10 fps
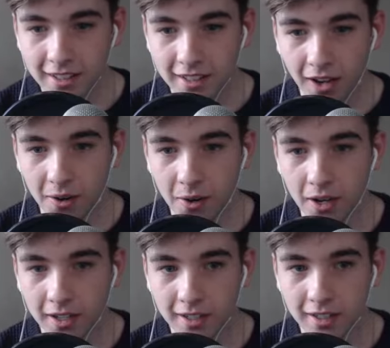No.
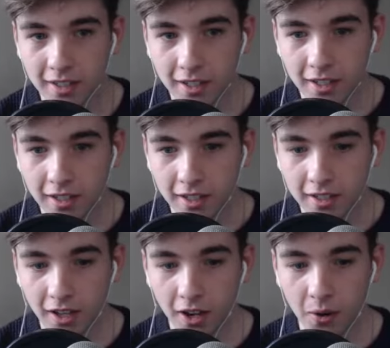
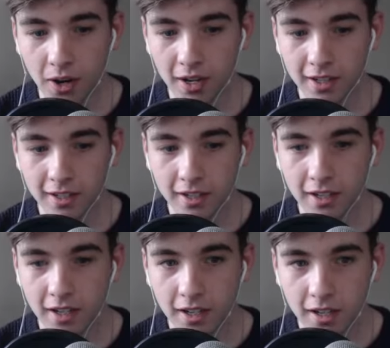No.
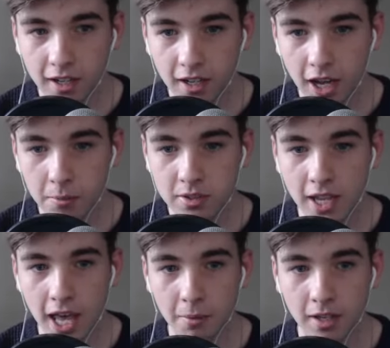I'm
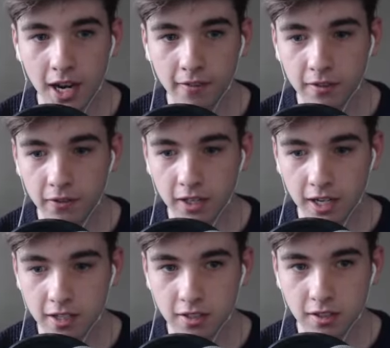scared. I'm going to have to fucking
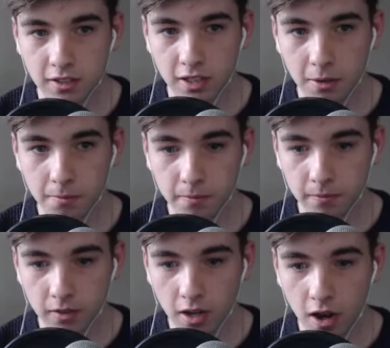Estus. I'm...
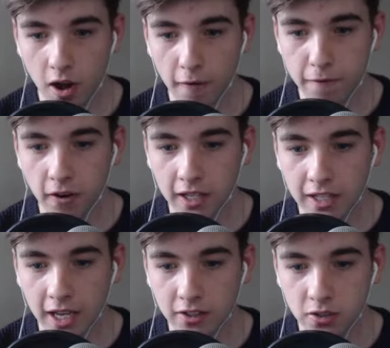Oh, fuck. He
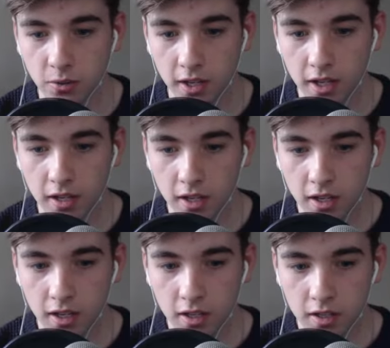cancelled it.
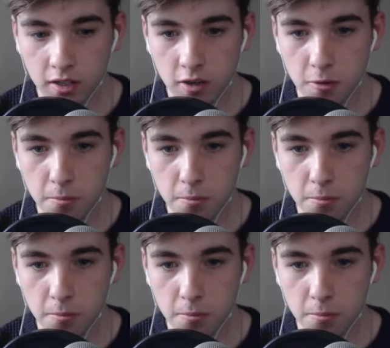You